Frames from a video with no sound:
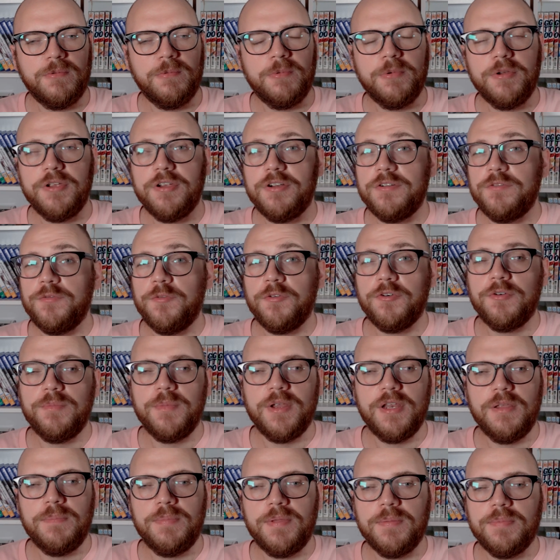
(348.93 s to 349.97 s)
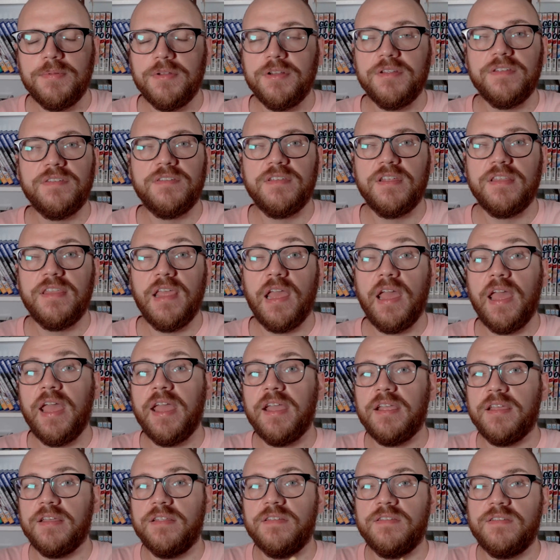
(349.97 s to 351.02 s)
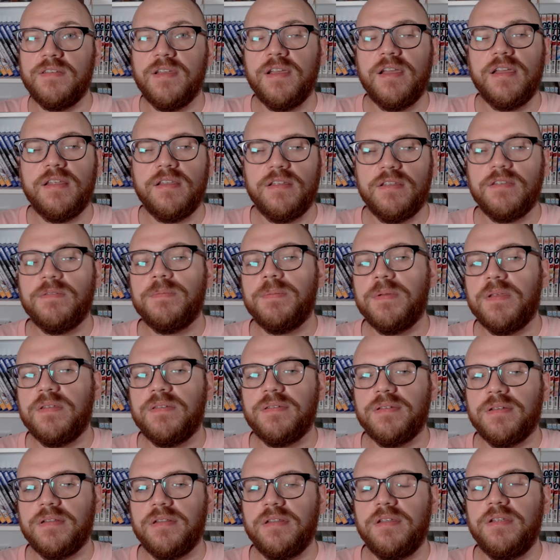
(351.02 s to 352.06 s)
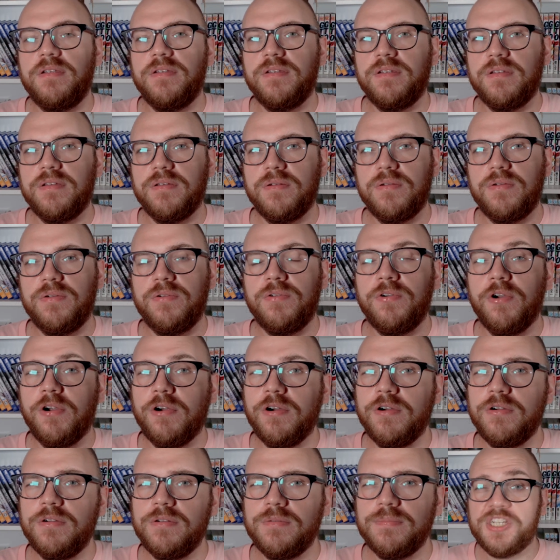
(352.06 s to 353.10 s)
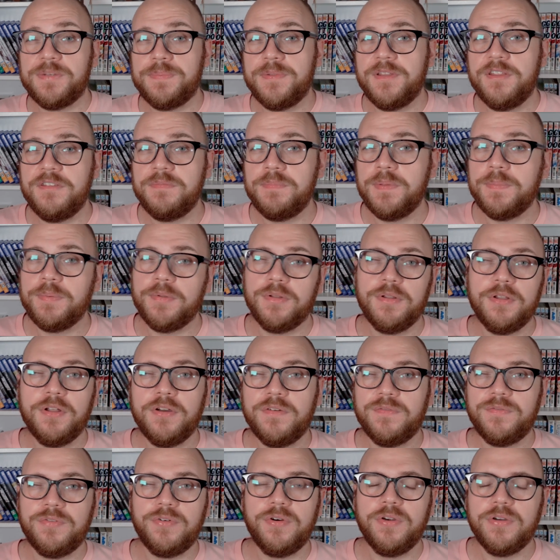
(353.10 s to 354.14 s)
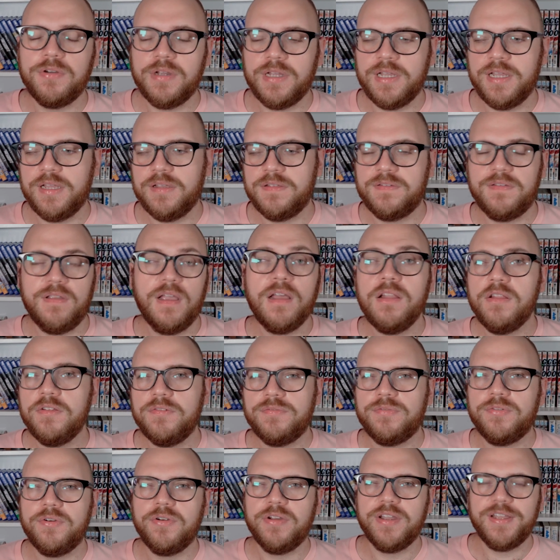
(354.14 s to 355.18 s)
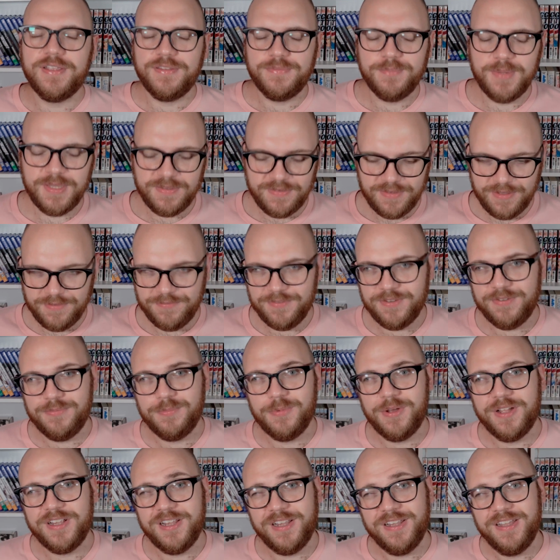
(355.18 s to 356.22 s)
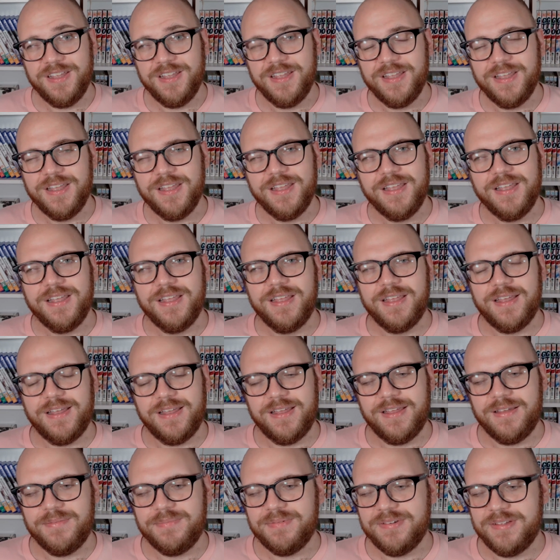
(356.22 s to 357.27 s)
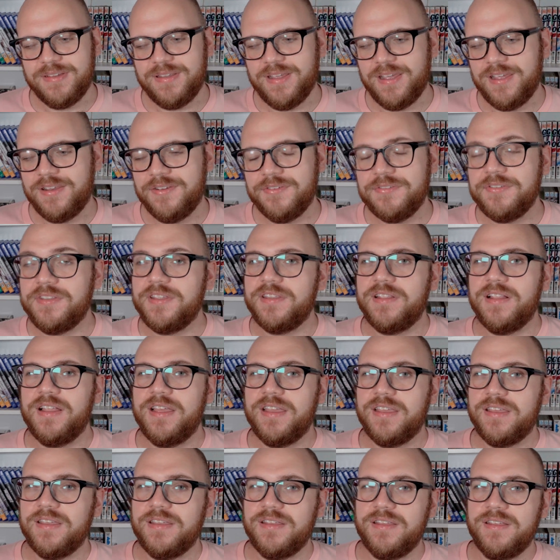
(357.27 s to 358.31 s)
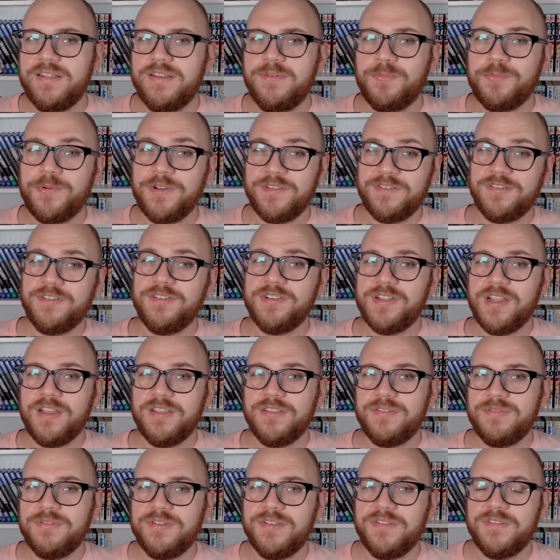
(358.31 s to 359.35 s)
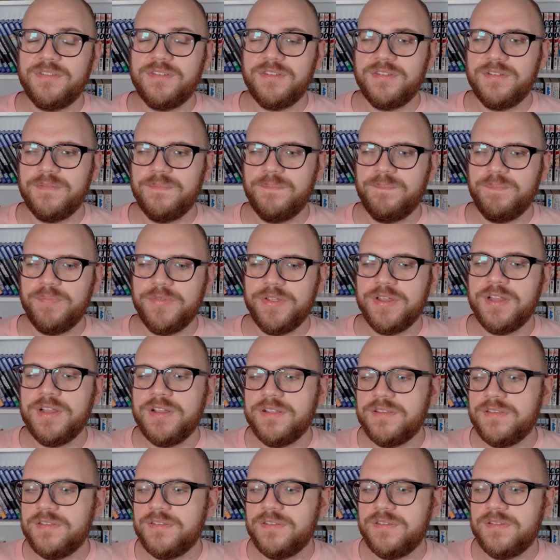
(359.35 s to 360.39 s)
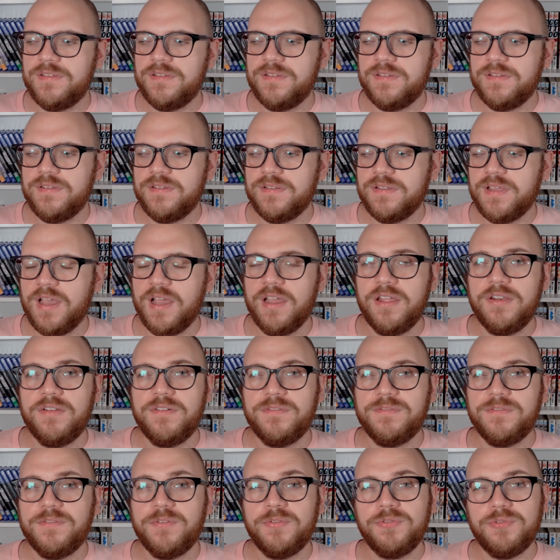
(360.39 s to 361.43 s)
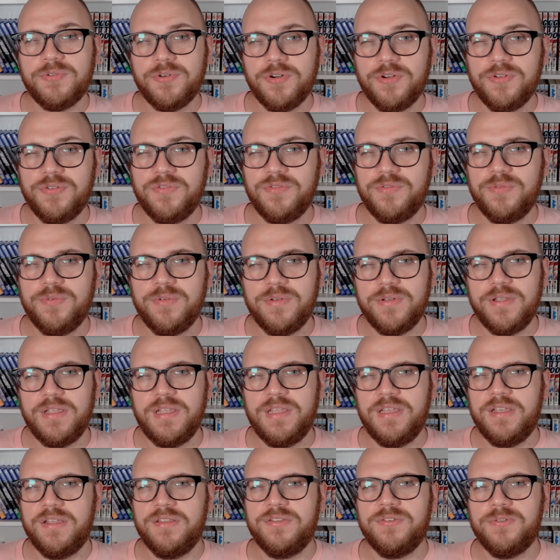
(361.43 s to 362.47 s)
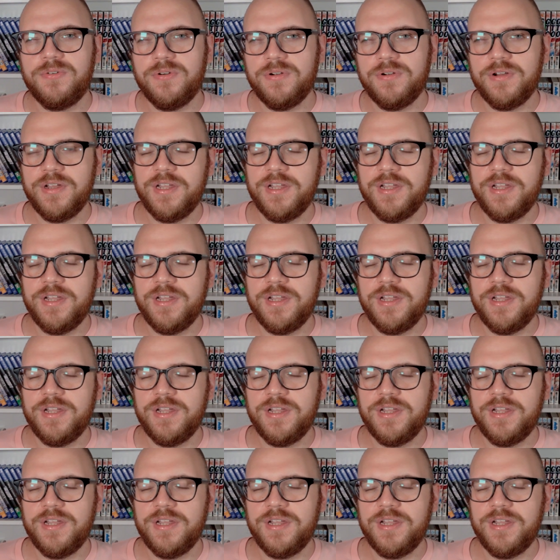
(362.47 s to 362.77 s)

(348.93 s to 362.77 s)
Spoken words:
weird for many people is that the egg inside is basically raw. Japanese people love raw eggs. I love raw eggs myself as well. But I know that like in Western countries, it's kind of gross to eat raw